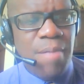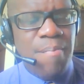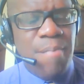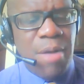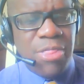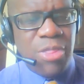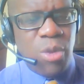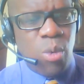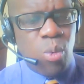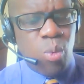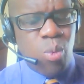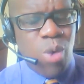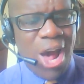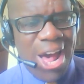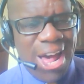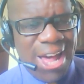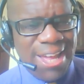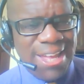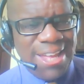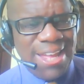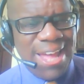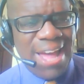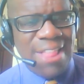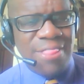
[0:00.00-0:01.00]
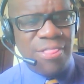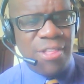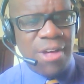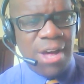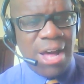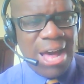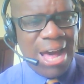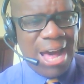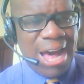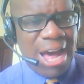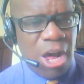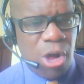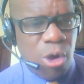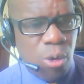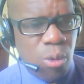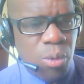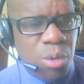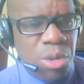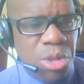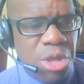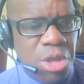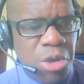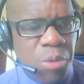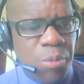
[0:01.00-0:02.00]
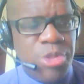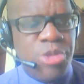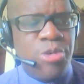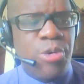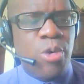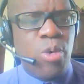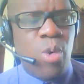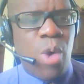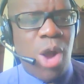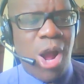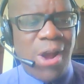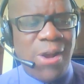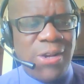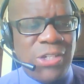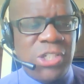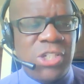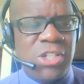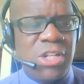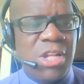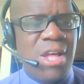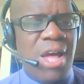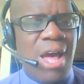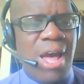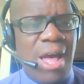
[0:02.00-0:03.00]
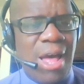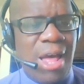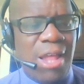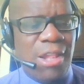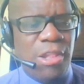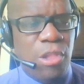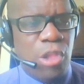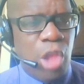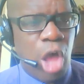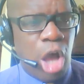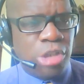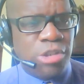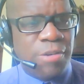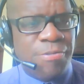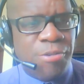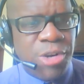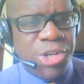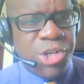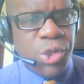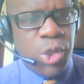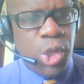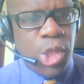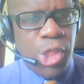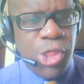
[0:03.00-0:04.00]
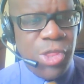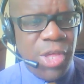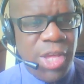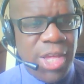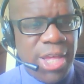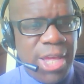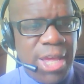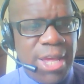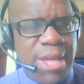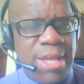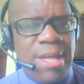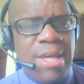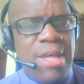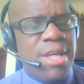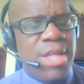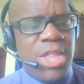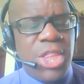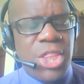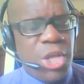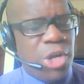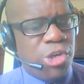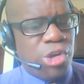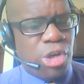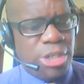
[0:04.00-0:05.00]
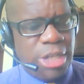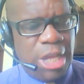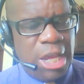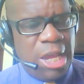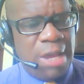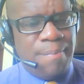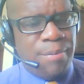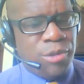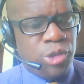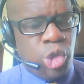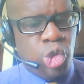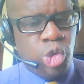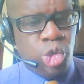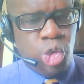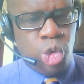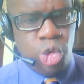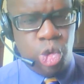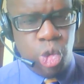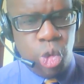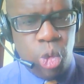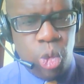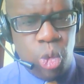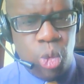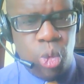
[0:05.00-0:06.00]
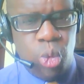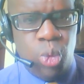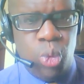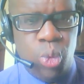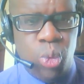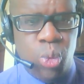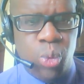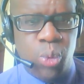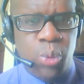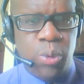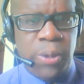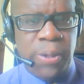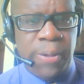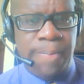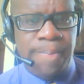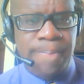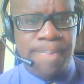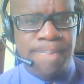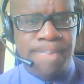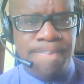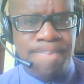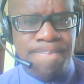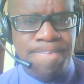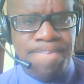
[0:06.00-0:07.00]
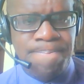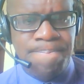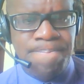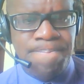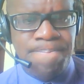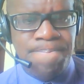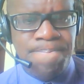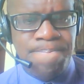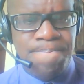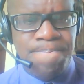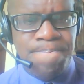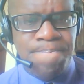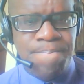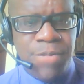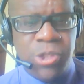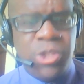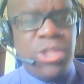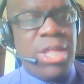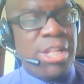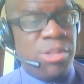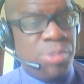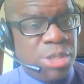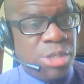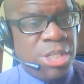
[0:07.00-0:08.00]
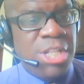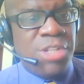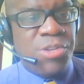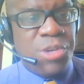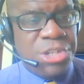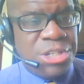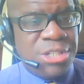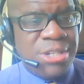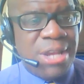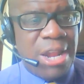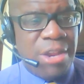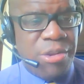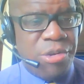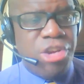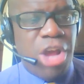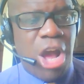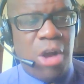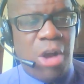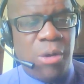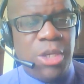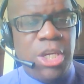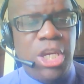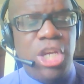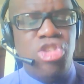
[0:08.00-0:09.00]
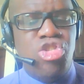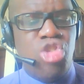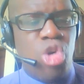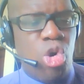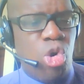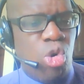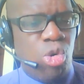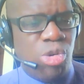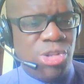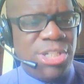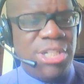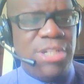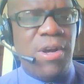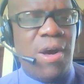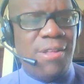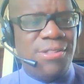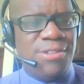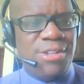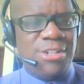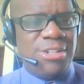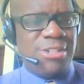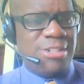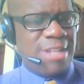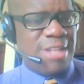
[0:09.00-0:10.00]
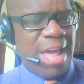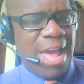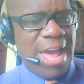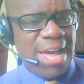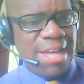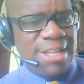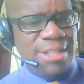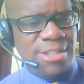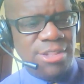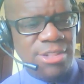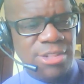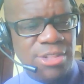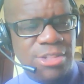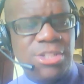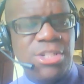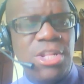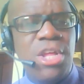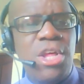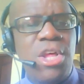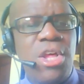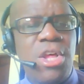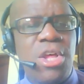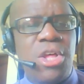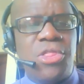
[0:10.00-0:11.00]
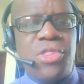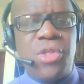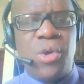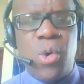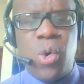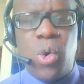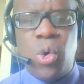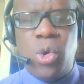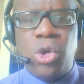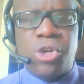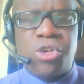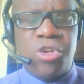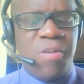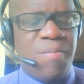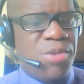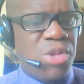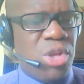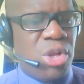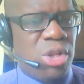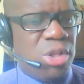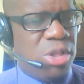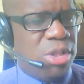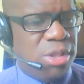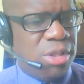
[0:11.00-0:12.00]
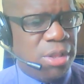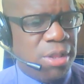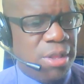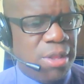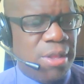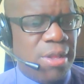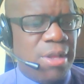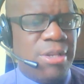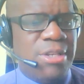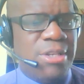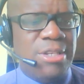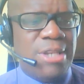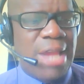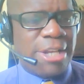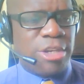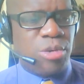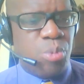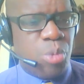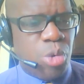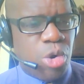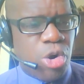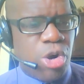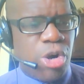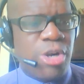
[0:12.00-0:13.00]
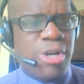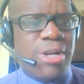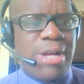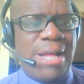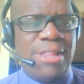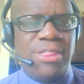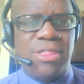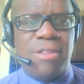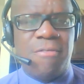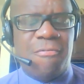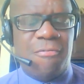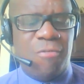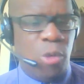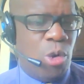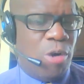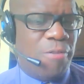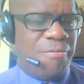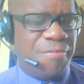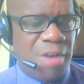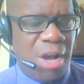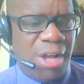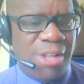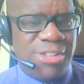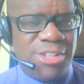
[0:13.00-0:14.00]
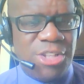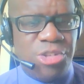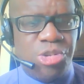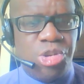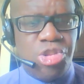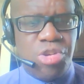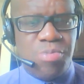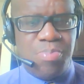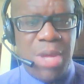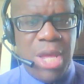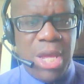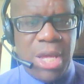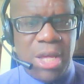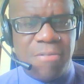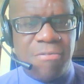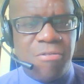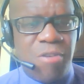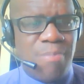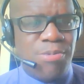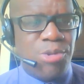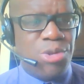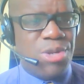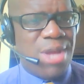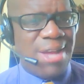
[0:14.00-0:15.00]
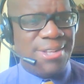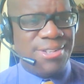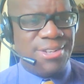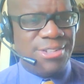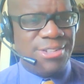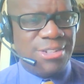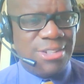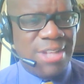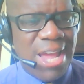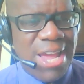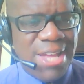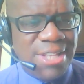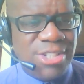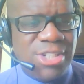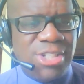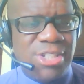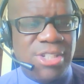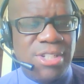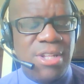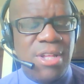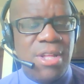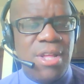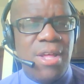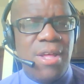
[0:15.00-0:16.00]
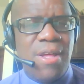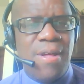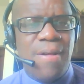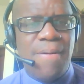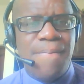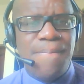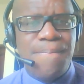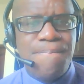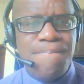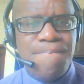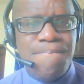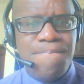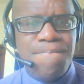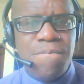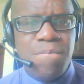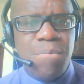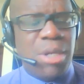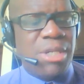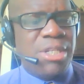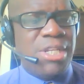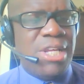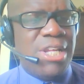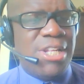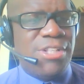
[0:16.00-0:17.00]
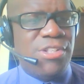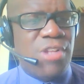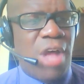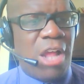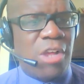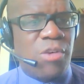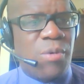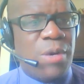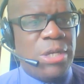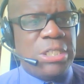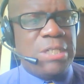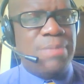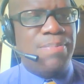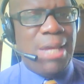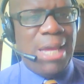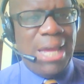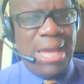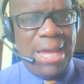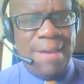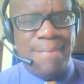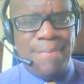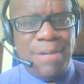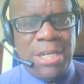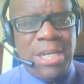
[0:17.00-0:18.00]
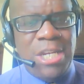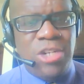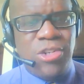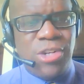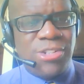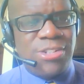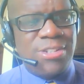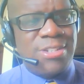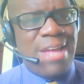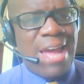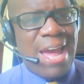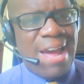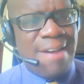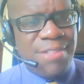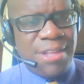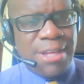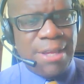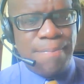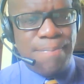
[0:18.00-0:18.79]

but the why and the how, which requires a lot of critical thinking, they're not able to do. So that's what he's going to tell you now. He knows, he understands the whole criminal network and the flow of guns into Jamaica from the United States, but he's not going to be able, he doesn't have the